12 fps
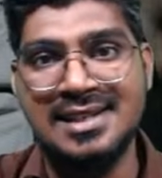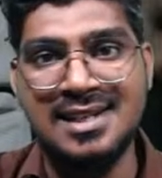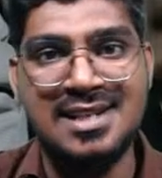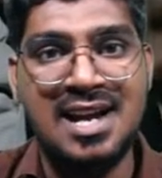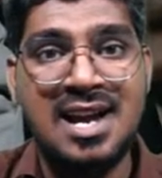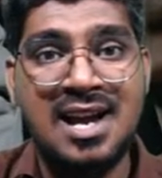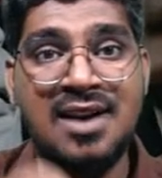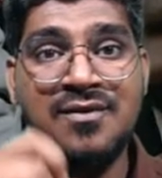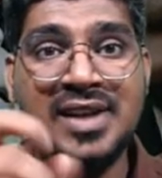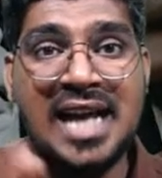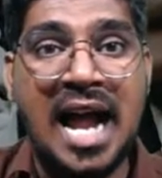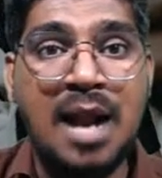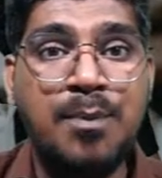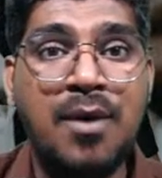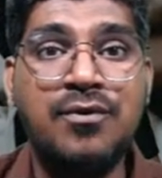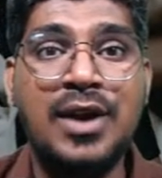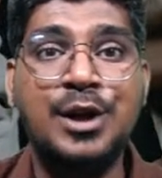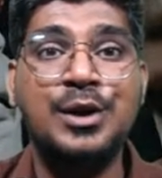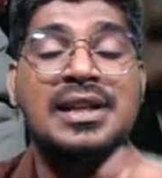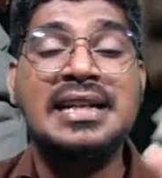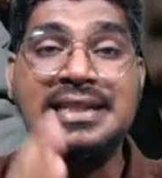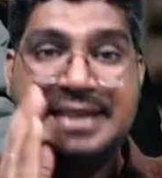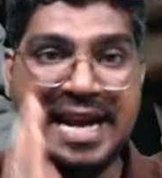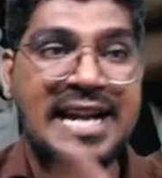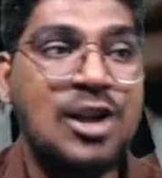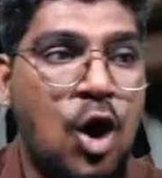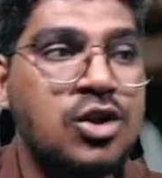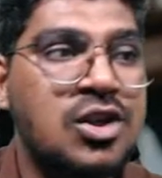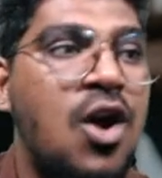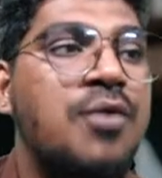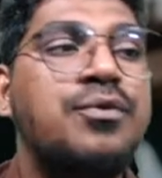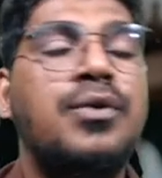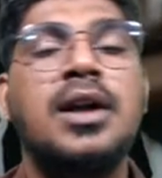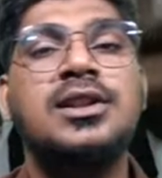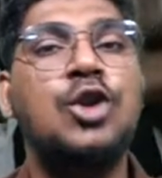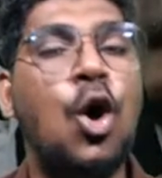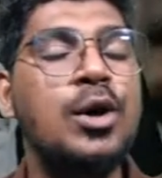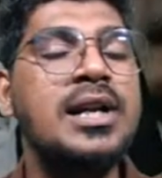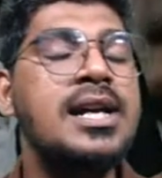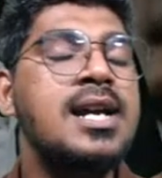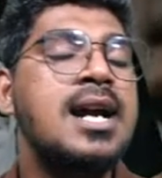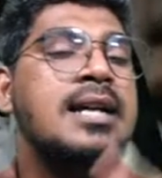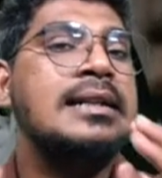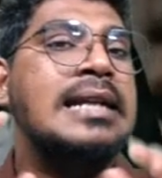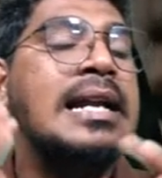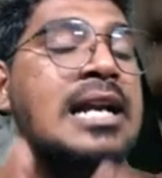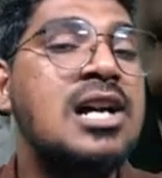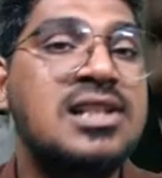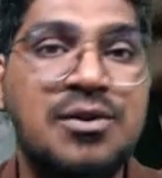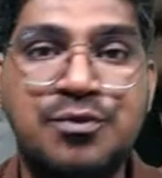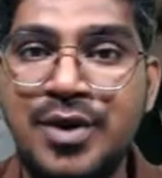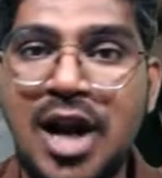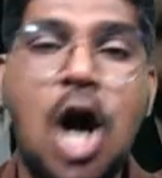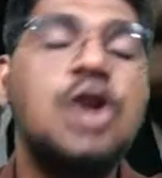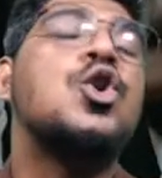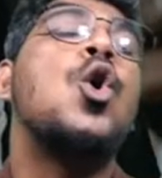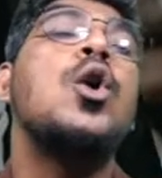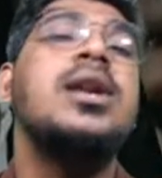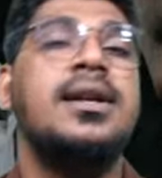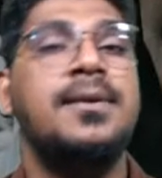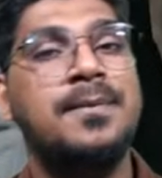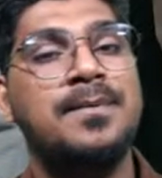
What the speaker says: it with the help of like the data of Dhoni, data of Virat Kohli.